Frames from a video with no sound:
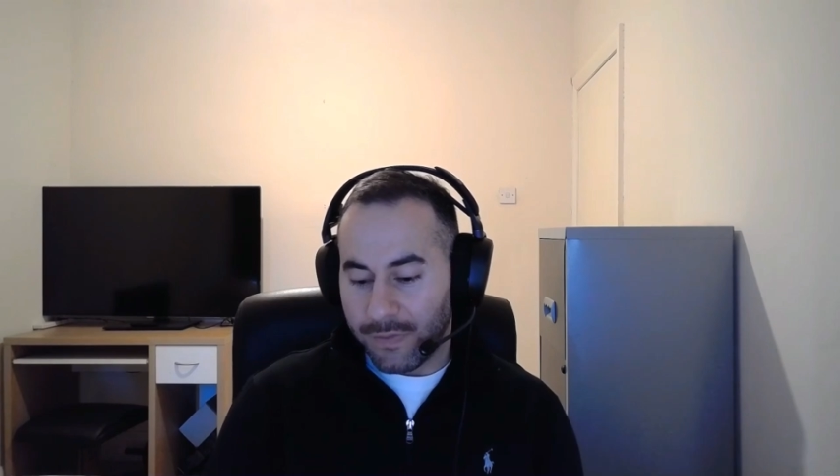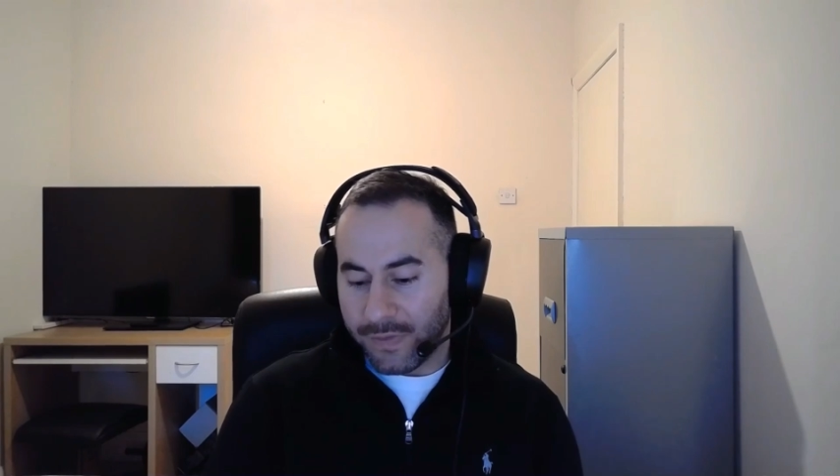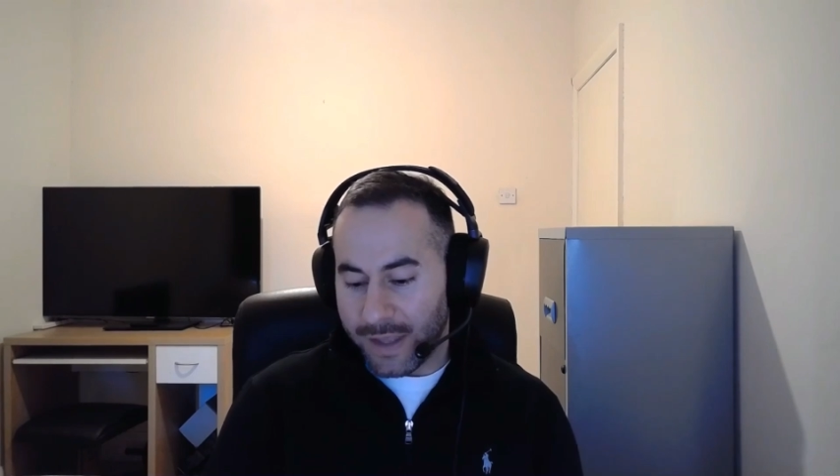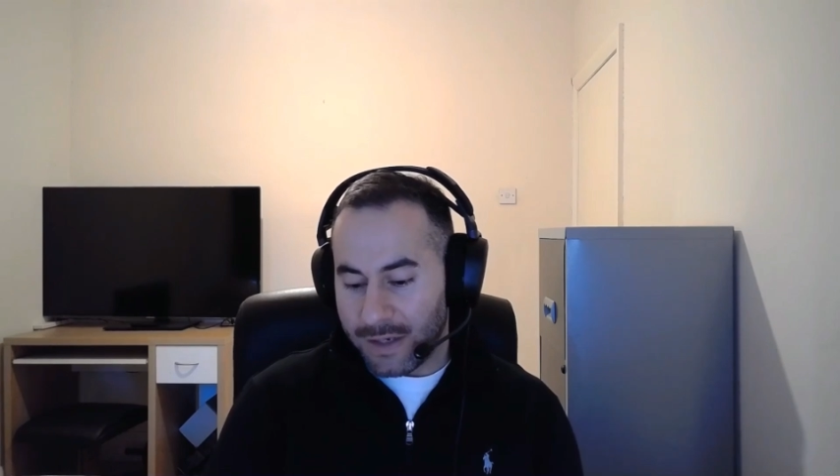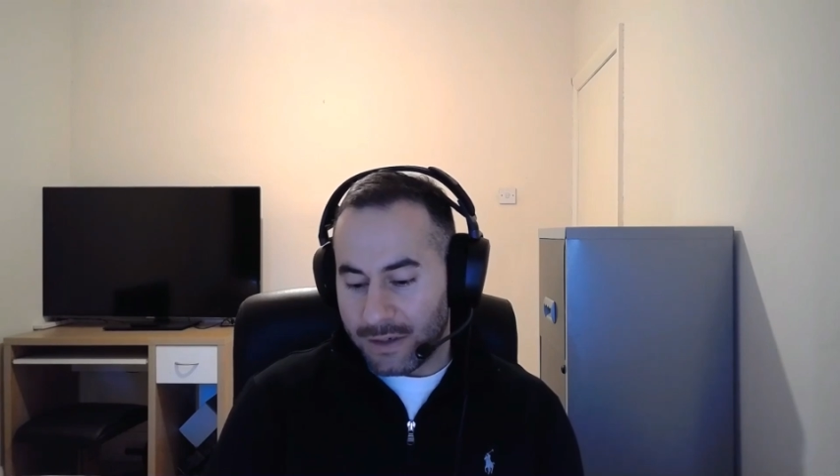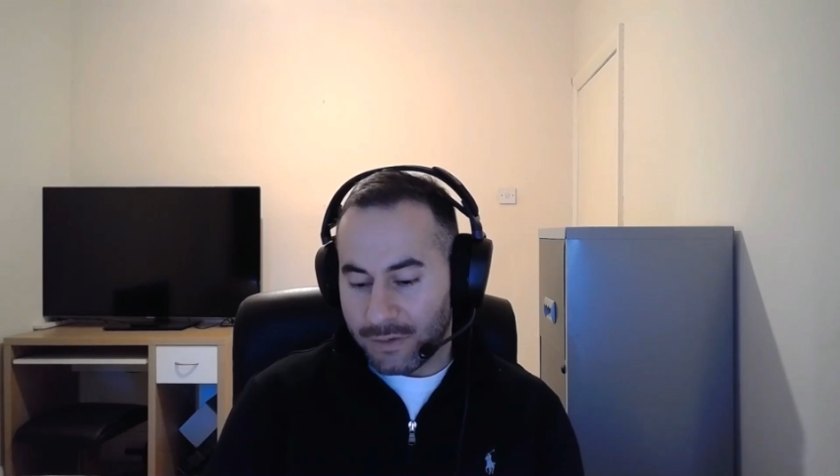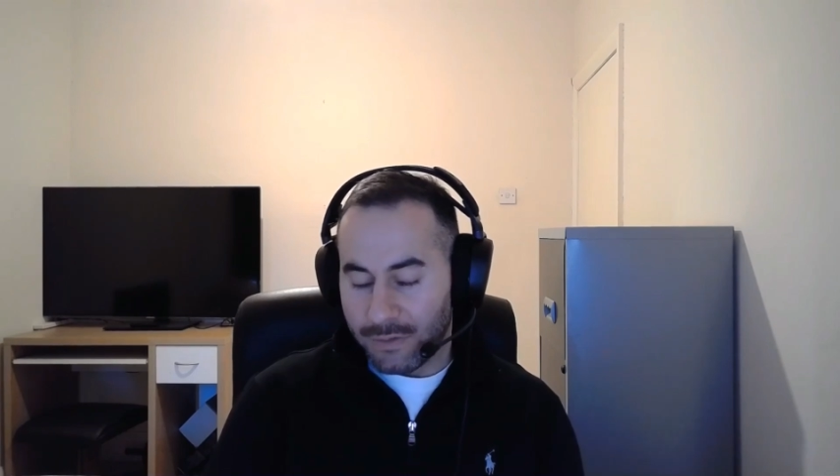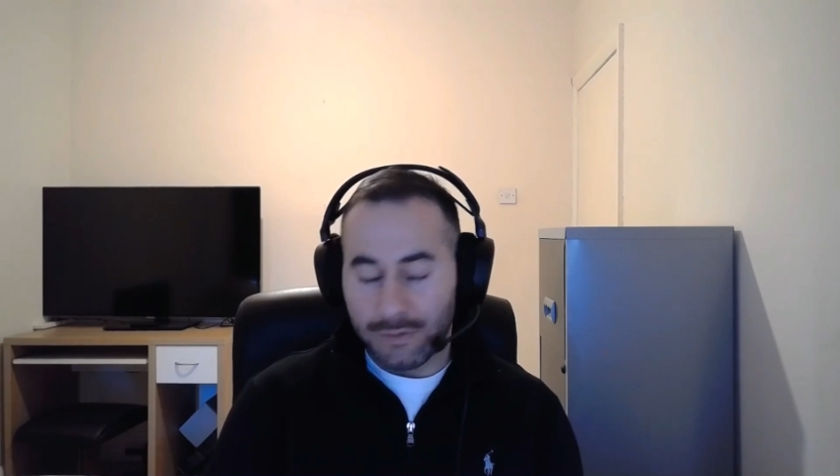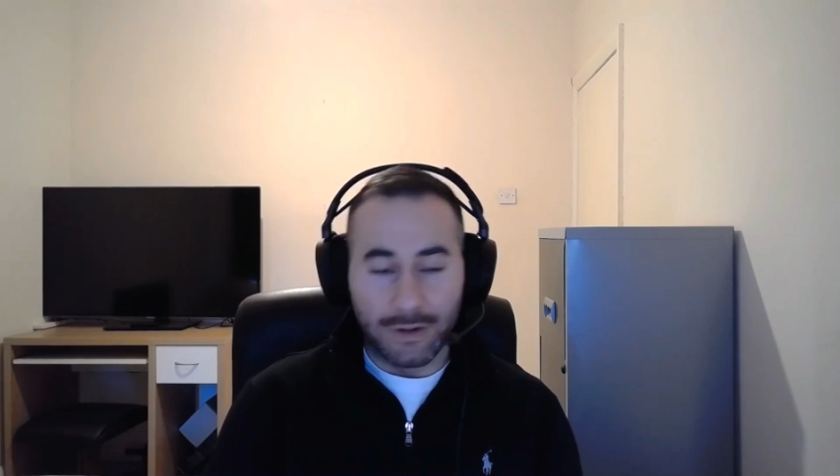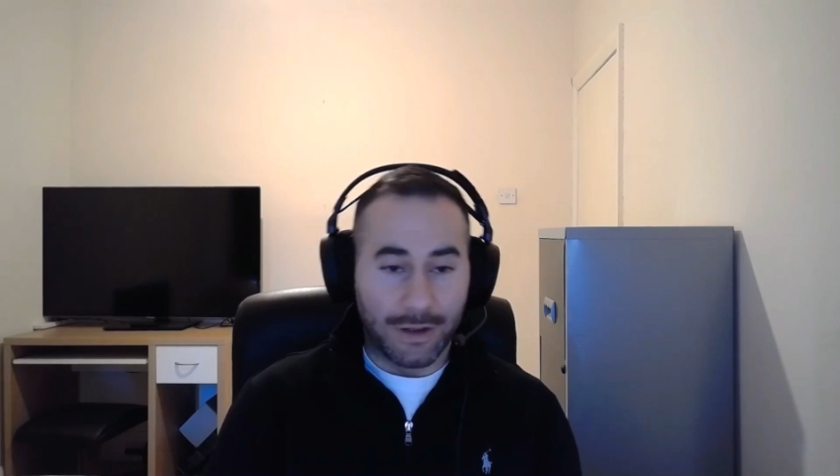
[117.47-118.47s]
Then
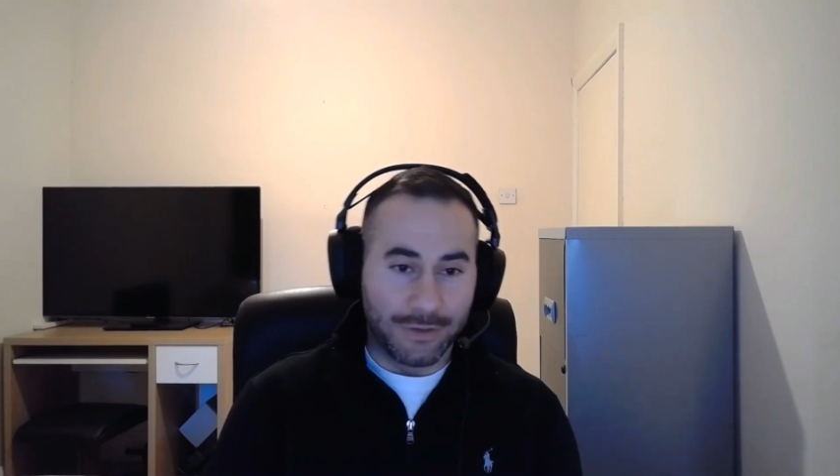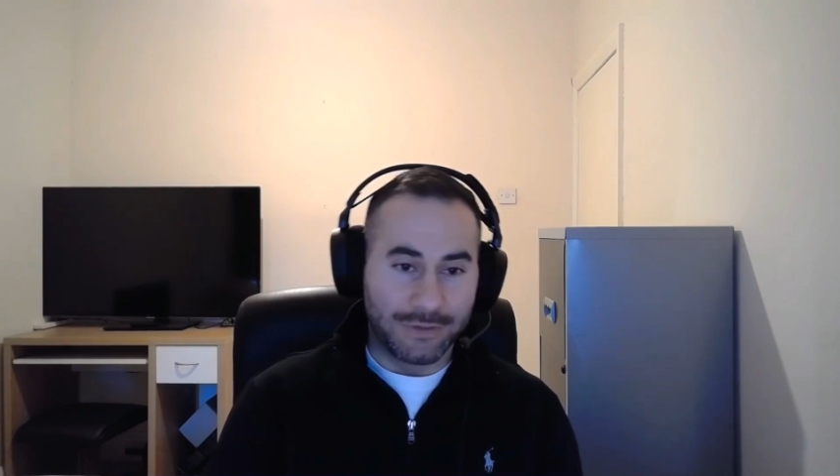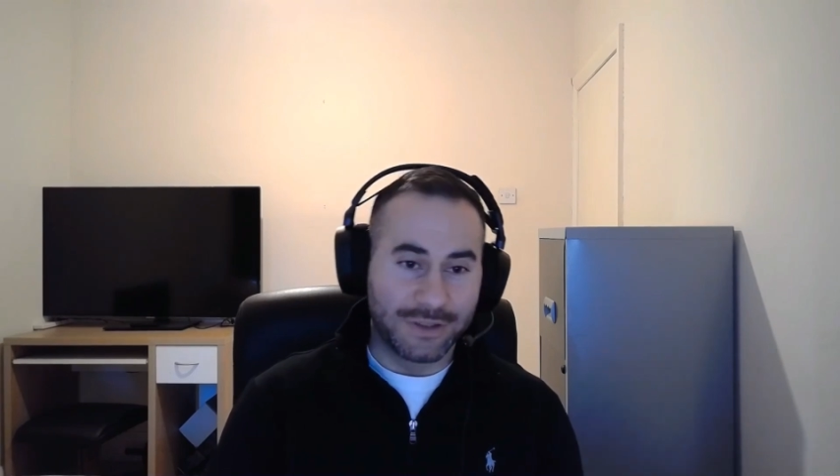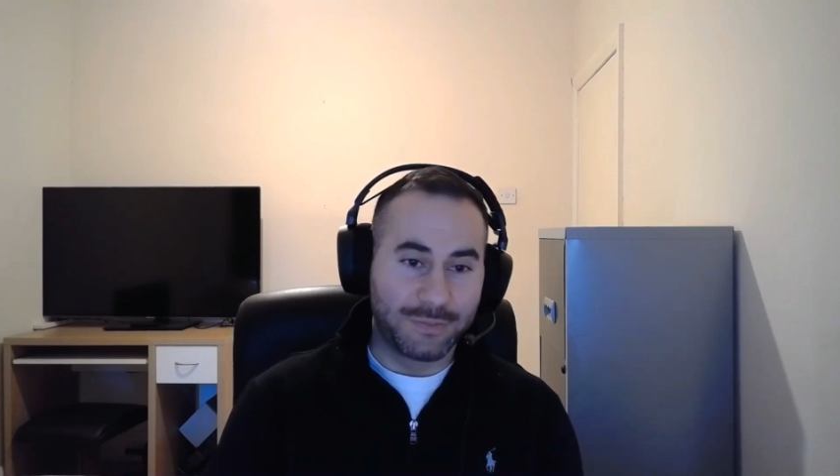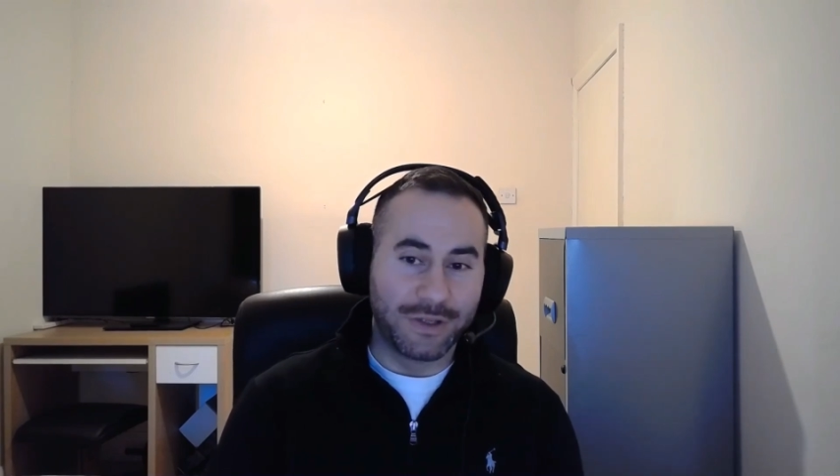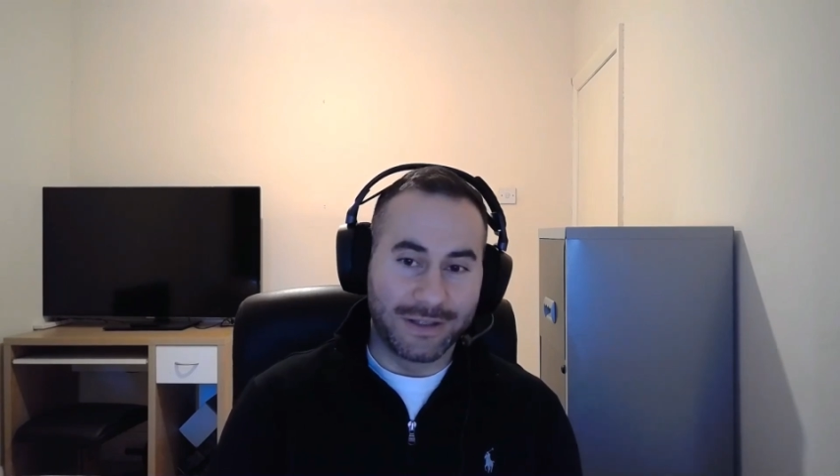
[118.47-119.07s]
I'll just